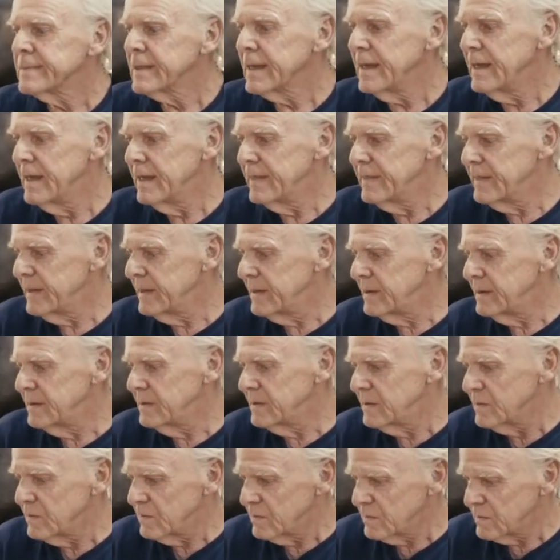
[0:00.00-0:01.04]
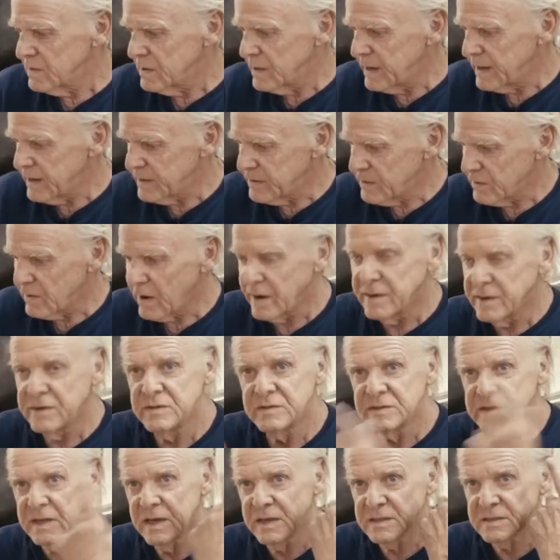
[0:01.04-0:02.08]
And then later I
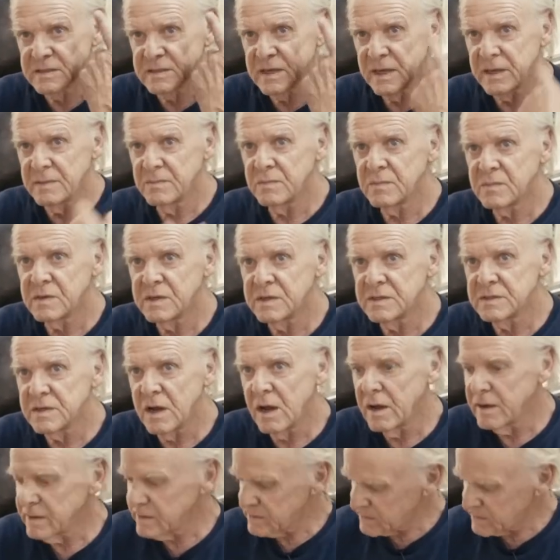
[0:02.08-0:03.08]
used that same design